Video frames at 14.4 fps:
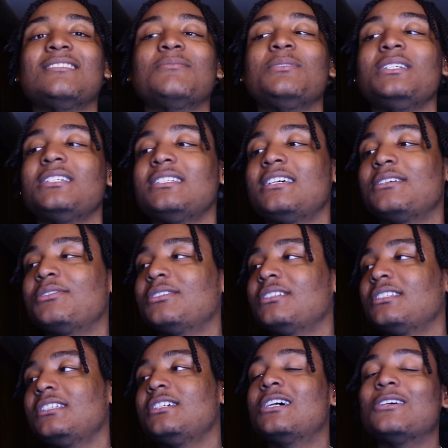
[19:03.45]
We can
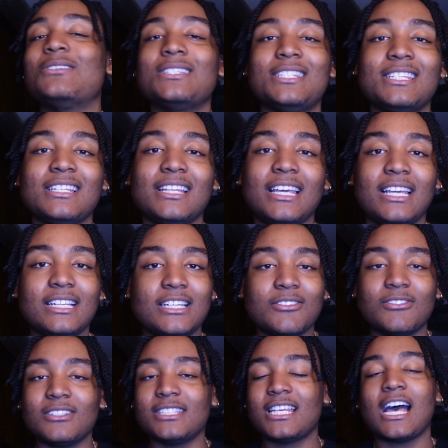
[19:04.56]
definitely go into like
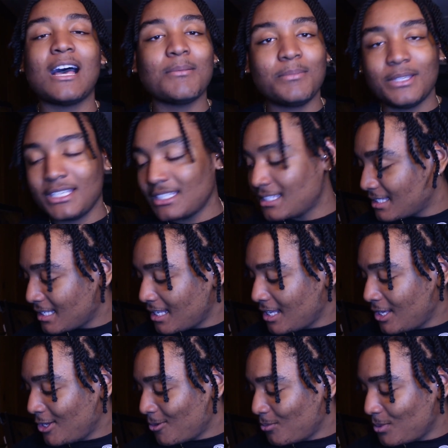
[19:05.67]
different topics
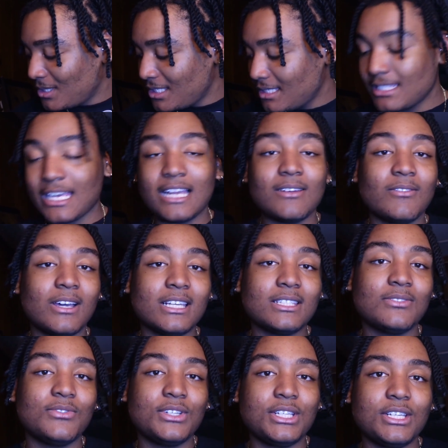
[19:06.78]
with these advice
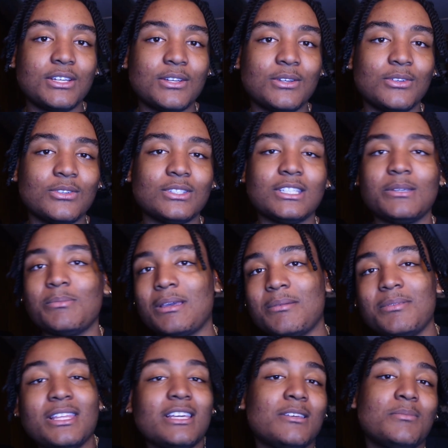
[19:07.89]
videos, and maybe
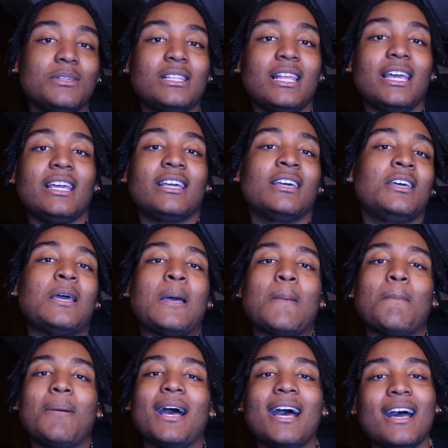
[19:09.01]
they could be like
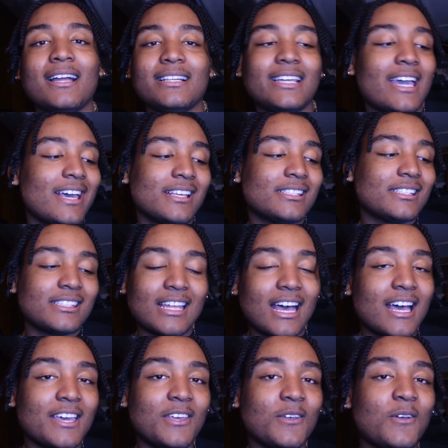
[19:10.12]
podcast
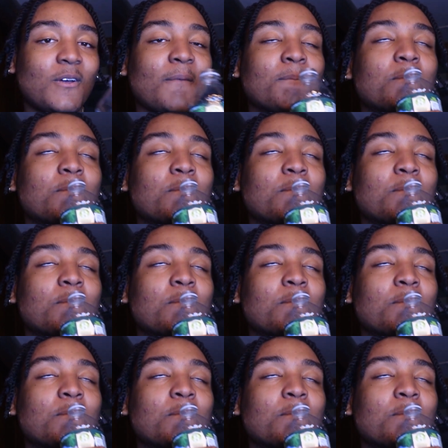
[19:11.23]
style.